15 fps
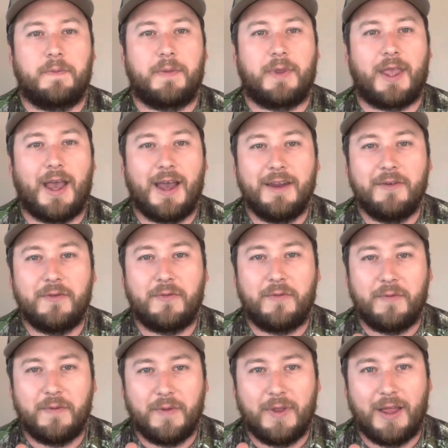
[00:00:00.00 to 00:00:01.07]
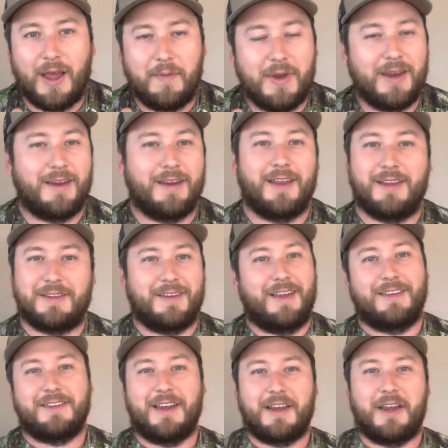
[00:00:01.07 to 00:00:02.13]
kind of, I mean,
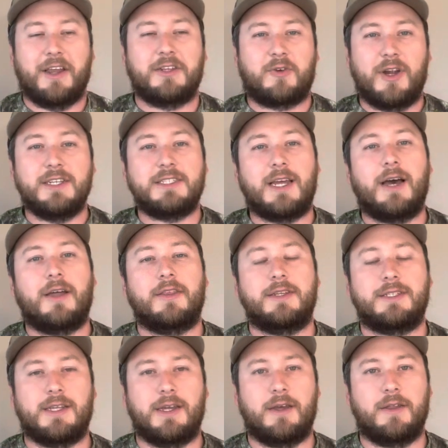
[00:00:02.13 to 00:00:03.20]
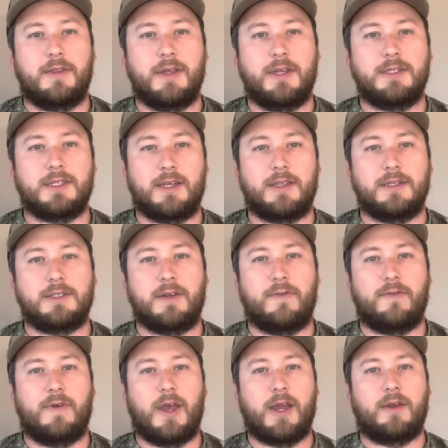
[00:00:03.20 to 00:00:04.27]
it's crazy how things like this
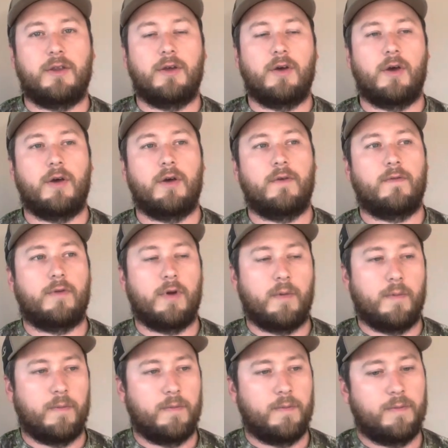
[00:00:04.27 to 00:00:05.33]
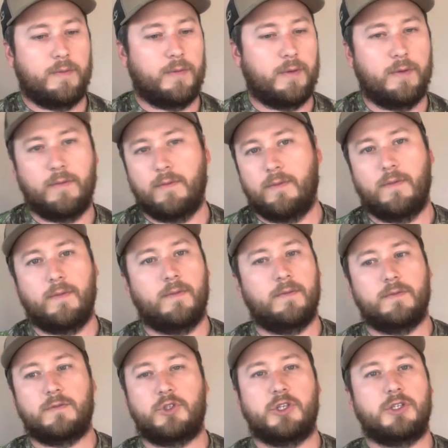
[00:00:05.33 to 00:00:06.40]
affect from
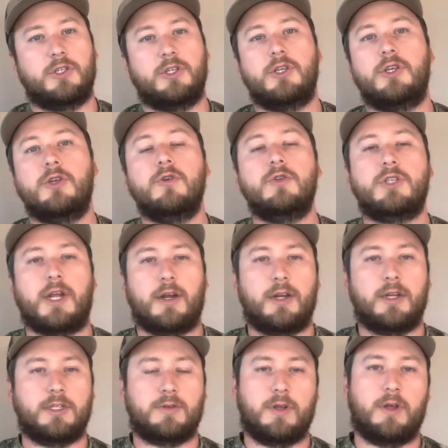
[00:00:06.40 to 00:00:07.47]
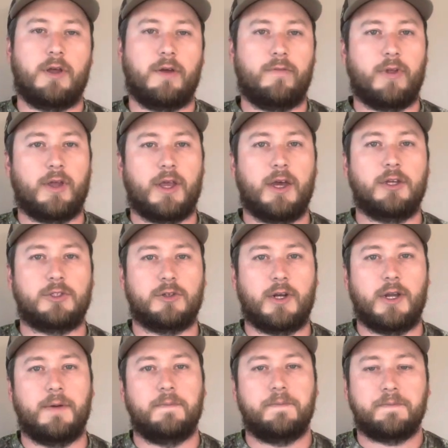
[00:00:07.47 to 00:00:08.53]
just huge areas of the
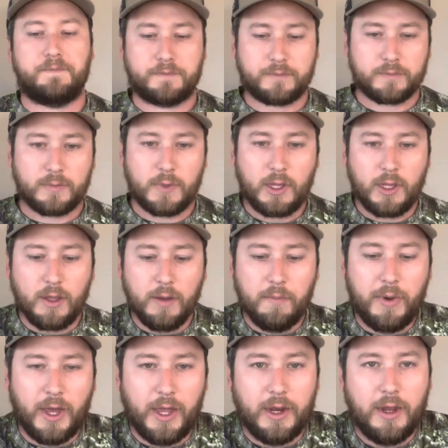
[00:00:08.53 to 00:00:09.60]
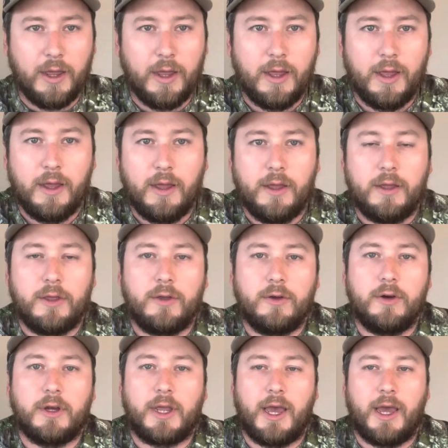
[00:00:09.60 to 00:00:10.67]
country. But you
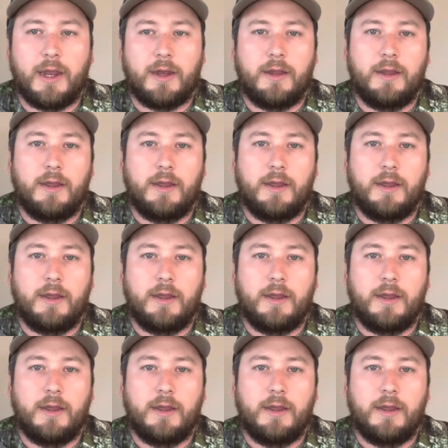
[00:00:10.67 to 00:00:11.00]
look at,